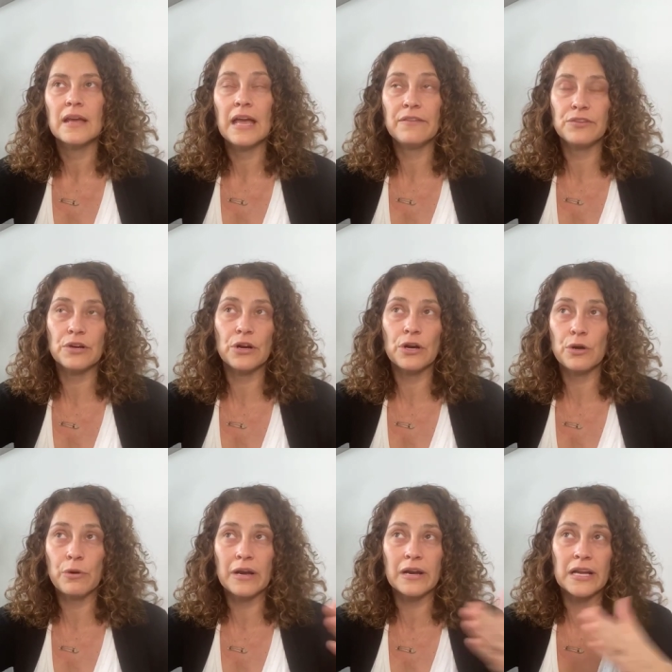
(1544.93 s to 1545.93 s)
If you're
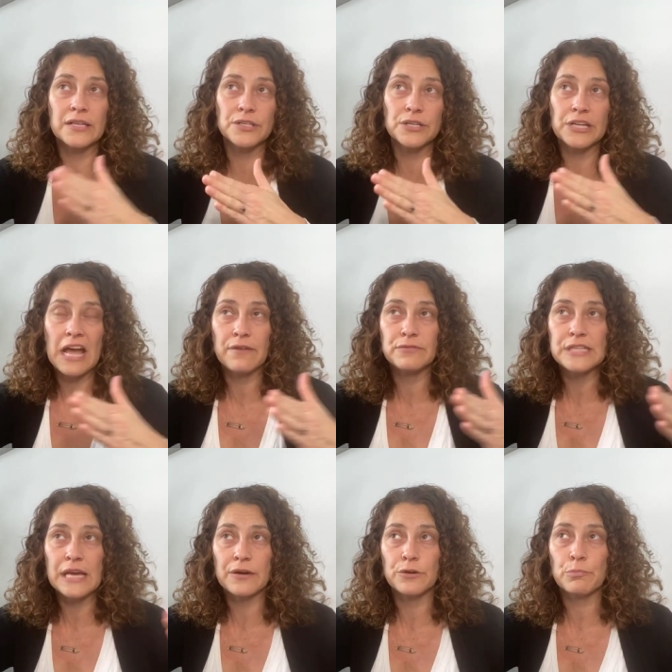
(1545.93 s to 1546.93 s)
Aquarian, you're going to have
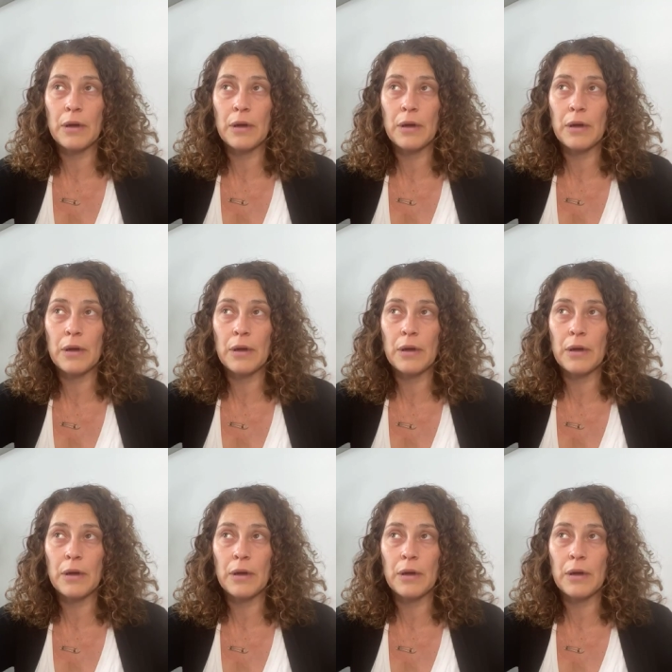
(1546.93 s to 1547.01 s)
Saturn